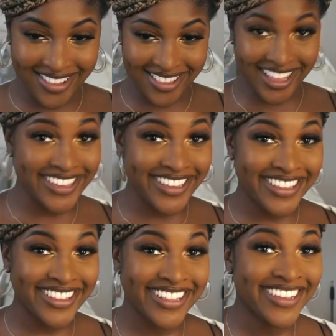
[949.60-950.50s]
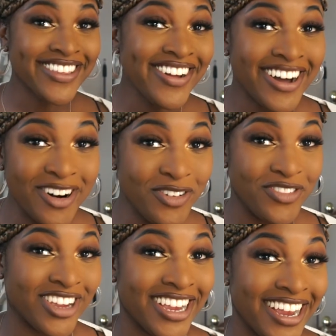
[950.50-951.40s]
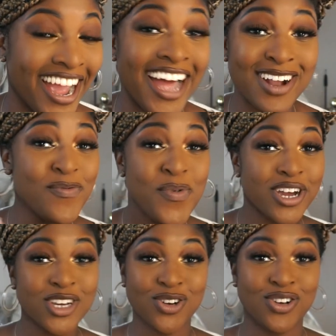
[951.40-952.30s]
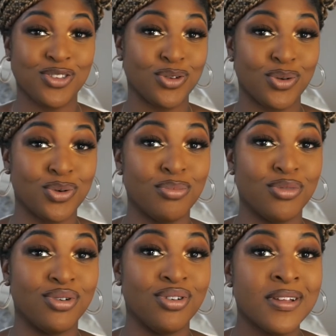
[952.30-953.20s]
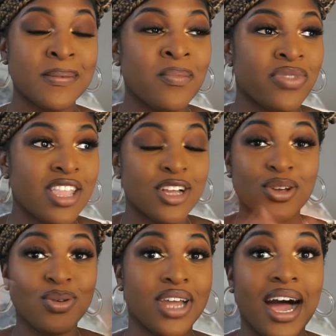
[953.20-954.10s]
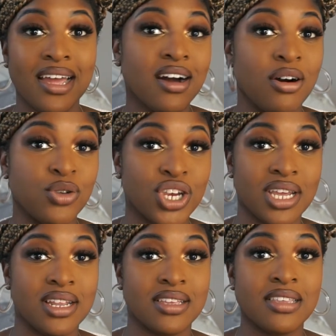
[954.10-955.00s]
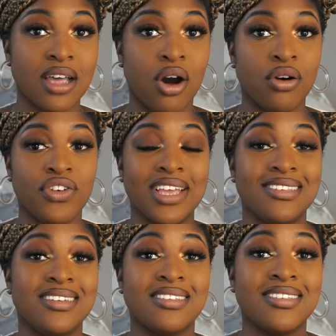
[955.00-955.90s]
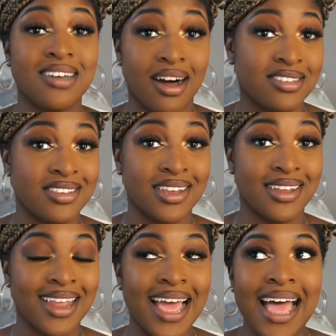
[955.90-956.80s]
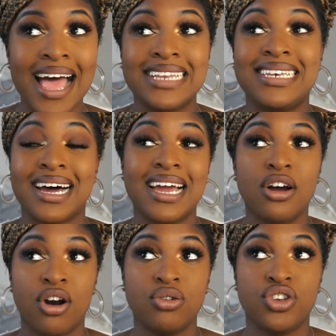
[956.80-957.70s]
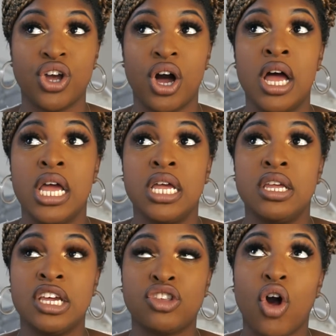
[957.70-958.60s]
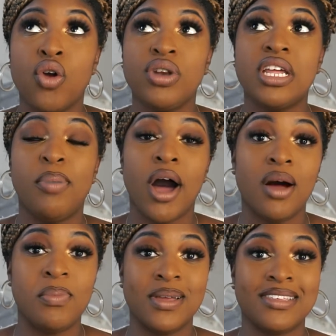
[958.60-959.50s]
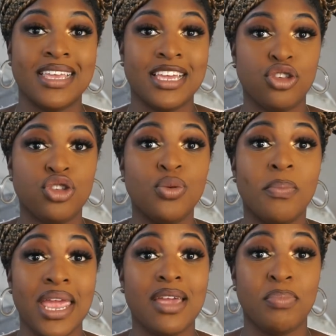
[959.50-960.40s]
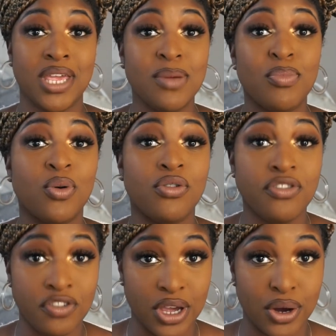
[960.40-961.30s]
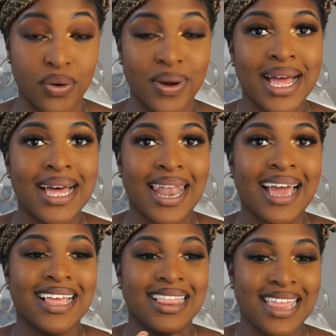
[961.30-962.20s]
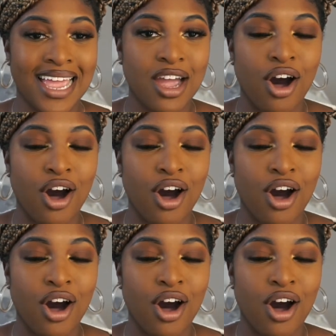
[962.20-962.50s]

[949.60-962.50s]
That's not healthy, and I'm pretty sure it's not normal. So diet culture in itself is disgusting, and diet culture, its only purpose is to make people feel like they